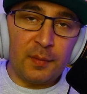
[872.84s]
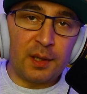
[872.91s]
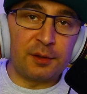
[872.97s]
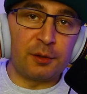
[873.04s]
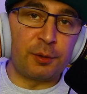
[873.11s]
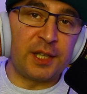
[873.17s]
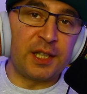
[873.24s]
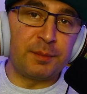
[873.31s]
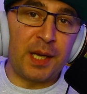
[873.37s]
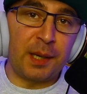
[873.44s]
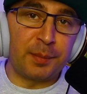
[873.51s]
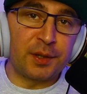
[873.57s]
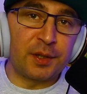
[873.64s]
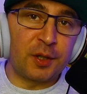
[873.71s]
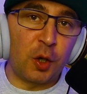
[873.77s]
So hit me
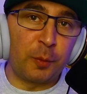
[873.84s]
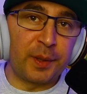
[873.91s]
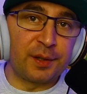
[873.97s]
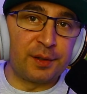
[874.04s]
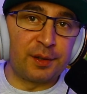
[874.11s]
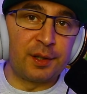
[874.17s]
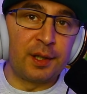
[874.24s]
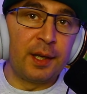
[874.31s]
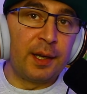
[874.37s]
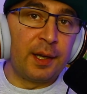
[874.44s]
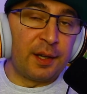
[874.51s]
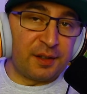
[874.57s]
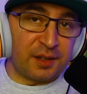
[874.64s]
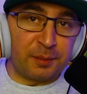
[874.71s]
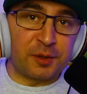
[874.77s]
up in the comments,
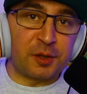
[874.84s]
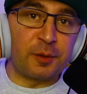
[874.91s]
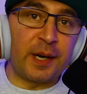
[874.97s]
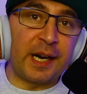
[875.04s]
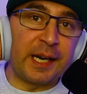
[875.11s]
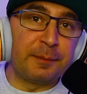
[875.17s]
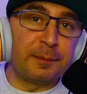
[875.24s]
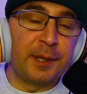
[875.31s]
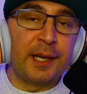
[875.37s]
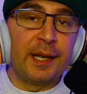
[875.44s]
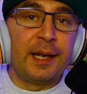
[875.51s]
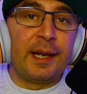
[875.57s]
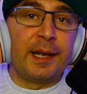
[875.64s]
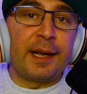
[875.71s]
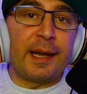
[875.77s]
subscribe,
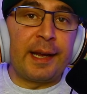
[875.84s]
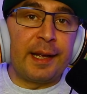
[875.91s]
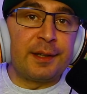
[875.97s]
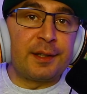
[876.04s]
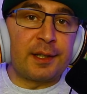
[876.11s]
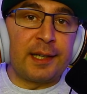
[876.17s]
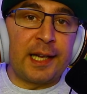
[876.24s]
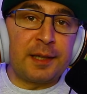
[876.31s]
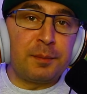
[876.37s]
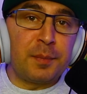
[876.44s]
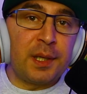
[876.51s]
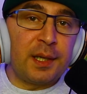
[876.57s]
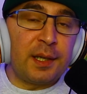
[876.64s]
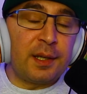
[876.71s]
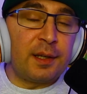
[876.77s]
and let
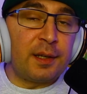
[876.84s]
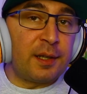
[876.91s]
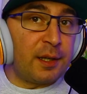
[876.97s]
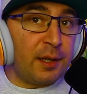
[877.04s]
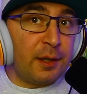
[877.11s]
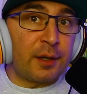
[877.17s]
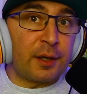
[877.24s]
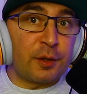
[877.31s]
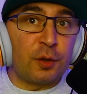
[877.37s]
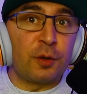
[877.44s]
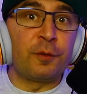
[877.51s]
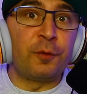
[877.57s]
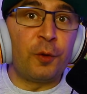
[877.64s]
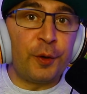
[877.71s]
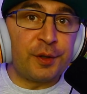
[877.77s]
me hear
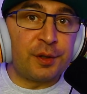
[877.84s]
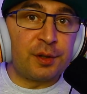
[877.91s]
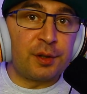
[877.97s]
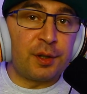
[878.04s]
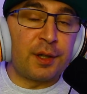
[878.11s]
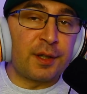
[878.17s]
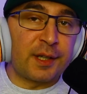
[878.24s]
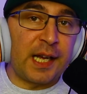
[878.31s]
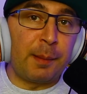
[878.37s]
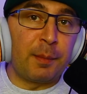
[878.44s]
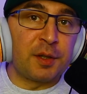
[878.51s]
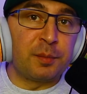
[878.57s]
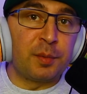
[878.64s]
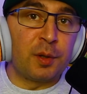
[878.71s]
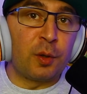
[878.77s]
your voice in the
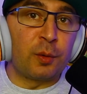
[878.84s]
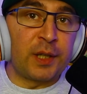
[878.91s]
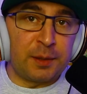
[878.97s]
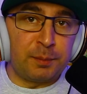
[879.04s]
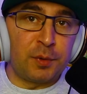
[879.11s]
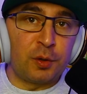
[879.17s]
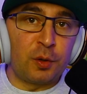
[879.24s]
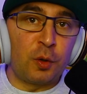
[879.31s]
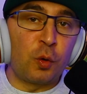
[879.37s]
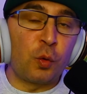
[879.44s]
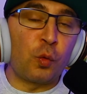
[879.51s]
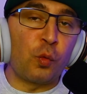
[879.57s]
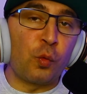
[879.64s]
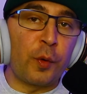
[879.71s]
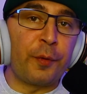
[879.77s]
comments below. Let me know
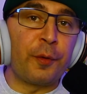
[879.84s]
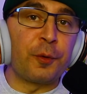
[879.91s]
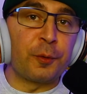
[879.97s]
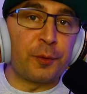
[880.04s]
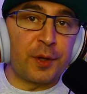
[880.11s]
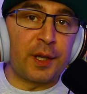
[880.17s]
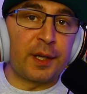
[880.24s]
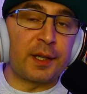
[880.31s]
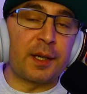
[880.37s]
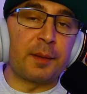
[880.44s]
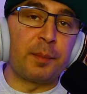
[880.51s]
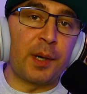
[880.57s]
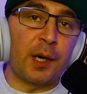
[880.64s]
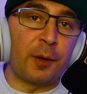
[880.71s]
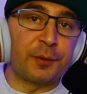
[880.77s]
what do you think
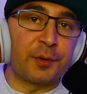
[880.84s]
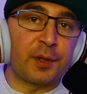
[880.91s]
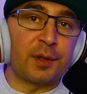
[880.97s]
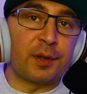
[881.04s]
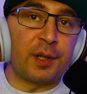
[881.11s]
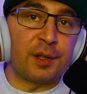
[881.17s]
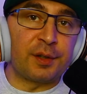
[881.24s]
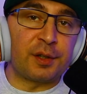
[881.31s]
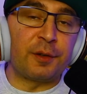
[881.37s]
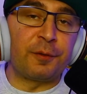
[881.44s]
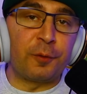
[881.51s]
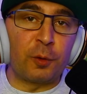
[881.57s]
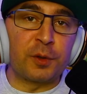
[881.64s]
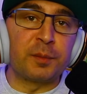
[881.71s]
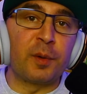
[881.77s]
about this
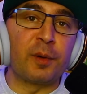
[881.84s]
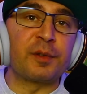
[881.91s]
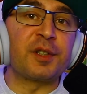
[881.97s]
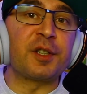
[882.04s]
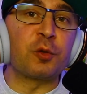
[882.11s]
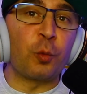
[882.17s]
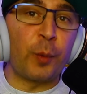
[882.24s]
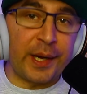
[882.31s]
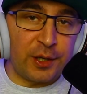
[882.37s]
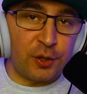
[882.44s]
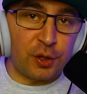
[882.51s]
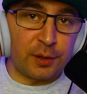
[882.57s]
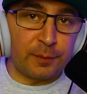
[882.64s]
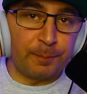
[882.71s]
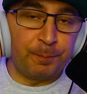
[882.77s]
foldable
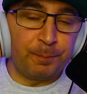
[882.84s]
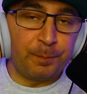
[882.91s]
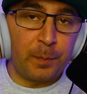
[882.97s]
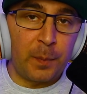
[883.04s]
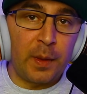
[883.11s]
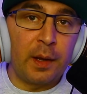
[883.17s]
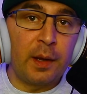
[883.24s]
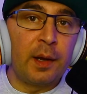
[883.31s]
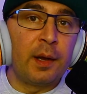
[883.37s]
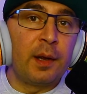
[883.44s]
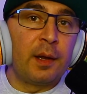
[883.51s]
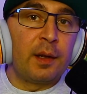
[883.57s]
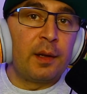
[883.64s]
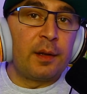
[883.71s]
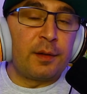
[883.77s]
situation.
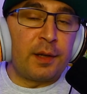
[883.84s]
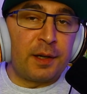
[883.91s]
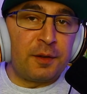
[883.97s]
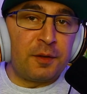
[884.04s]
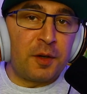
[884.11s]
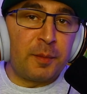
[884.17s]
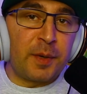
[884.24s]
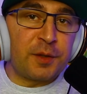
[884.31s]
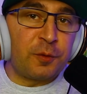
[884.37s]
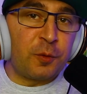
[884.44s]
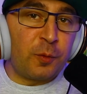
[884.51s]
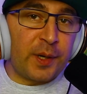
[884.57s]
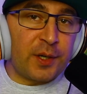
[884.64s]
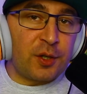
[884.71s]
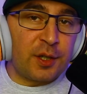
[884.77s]
Thank you very much for
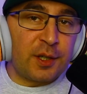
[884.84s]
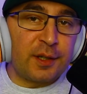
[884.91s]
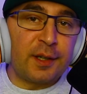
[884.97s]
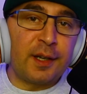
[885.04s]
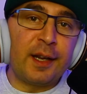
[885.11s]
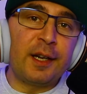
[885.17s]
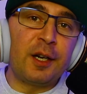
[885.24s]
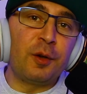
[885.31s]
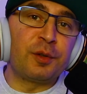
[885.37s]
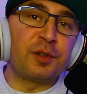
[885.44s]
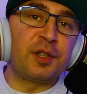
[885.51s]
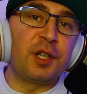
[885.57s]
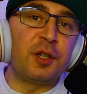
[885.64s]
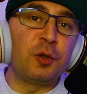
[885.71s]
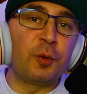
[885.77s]
watching, and I'll
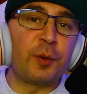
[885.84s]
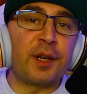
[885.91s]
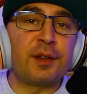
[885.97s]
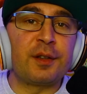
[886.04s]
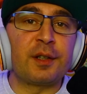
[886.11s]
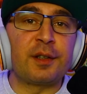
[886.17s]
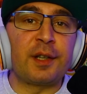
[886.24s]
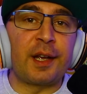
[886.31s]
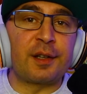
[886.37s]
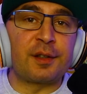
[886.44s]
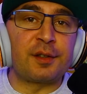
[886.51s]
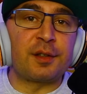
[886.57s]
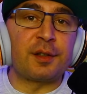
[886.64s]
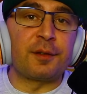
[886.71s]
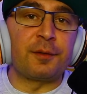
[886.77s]
see you in the
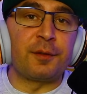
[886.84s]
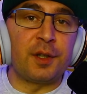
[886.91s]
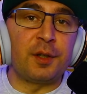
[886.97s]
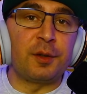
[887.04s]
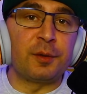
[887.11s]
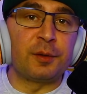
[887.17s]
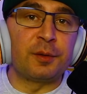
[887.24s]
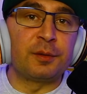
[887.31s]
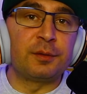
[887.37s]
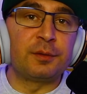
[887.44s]
next video.